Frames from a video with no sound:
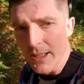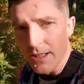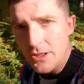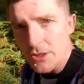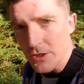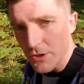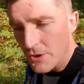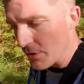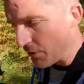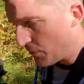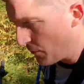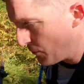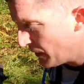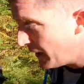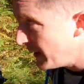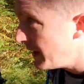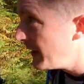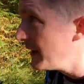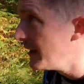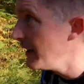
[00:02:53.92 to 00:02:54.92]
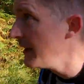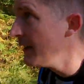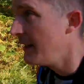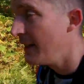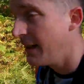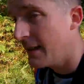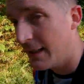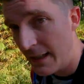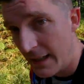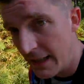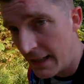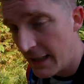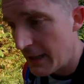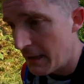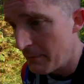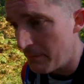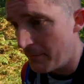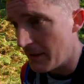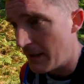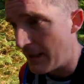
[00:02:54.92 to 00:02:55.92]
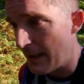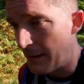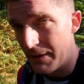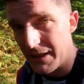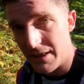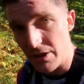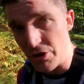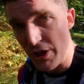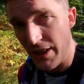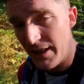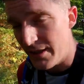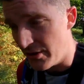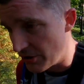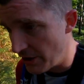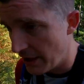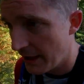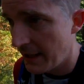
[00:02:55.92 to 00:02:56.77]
So I made a change.